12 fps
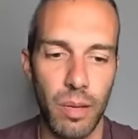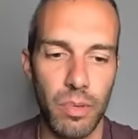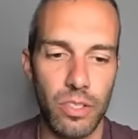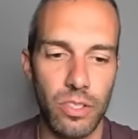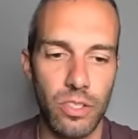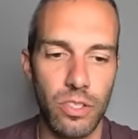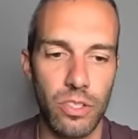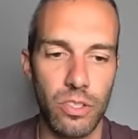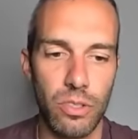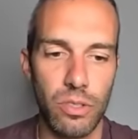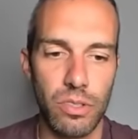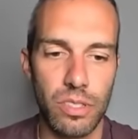able
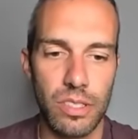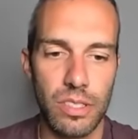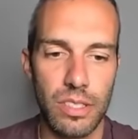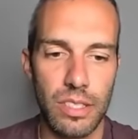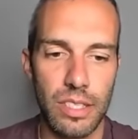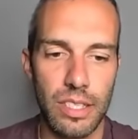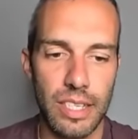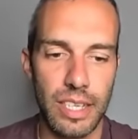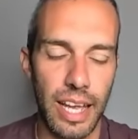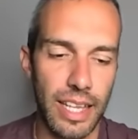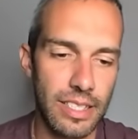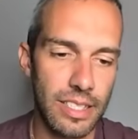to
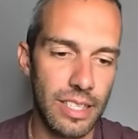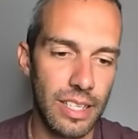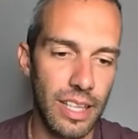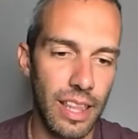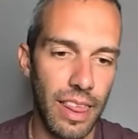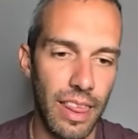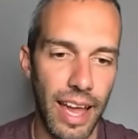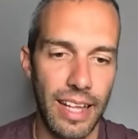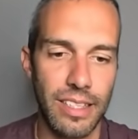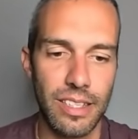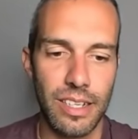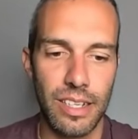get
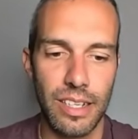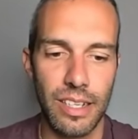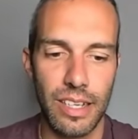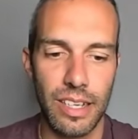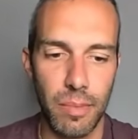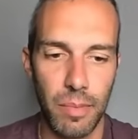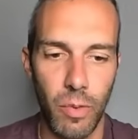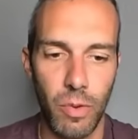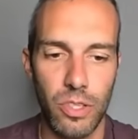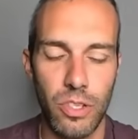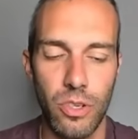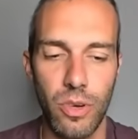that, come out
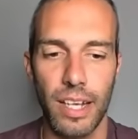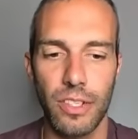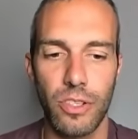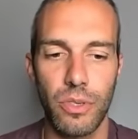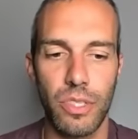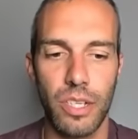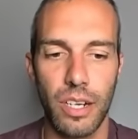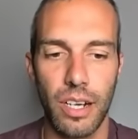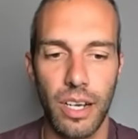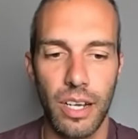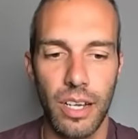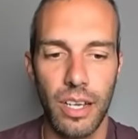with 2 Hydros
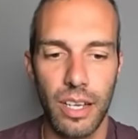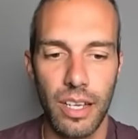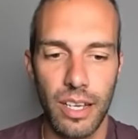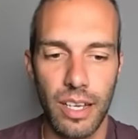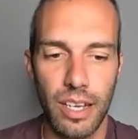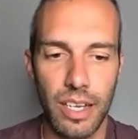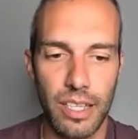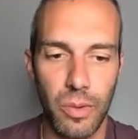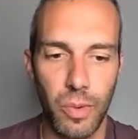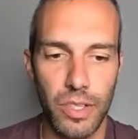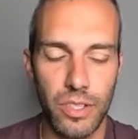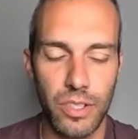here, get the
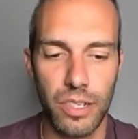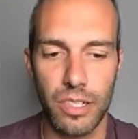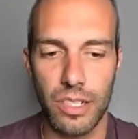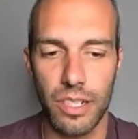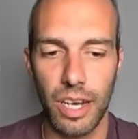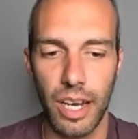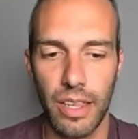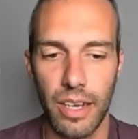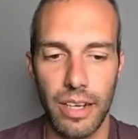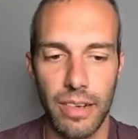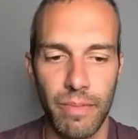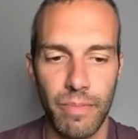1 turn deny
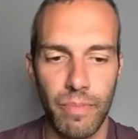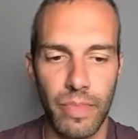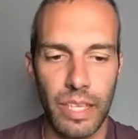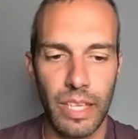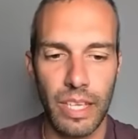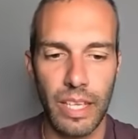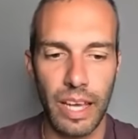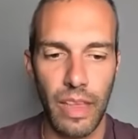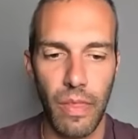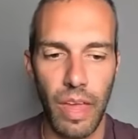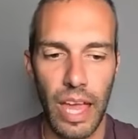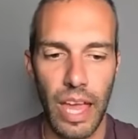there,
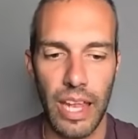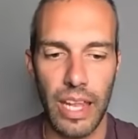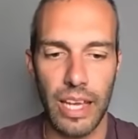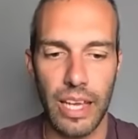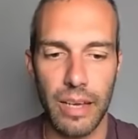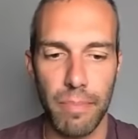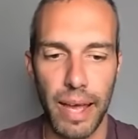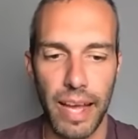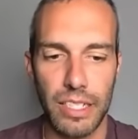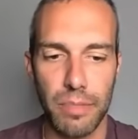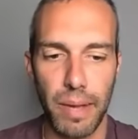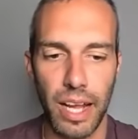and then
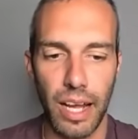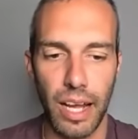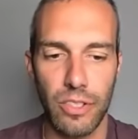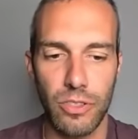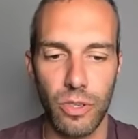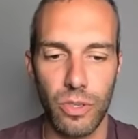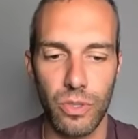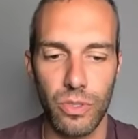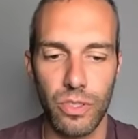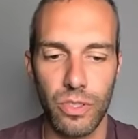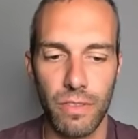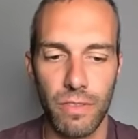back-to-back
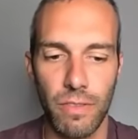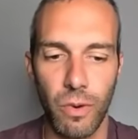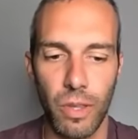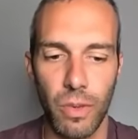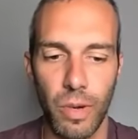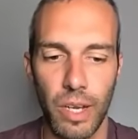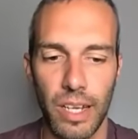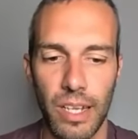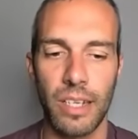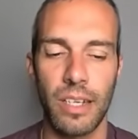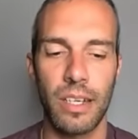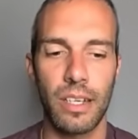Hydros for the
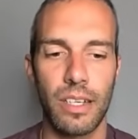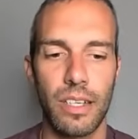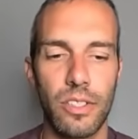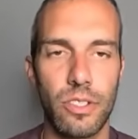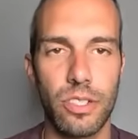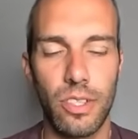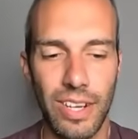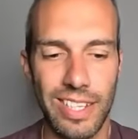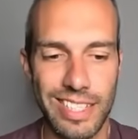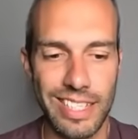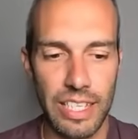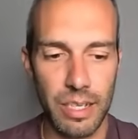win, just on
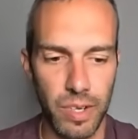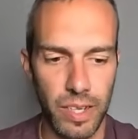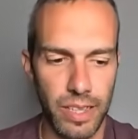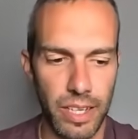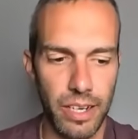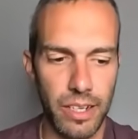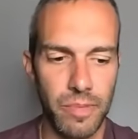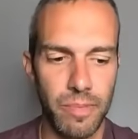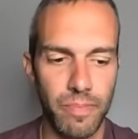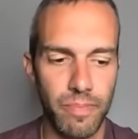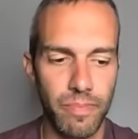a team read there.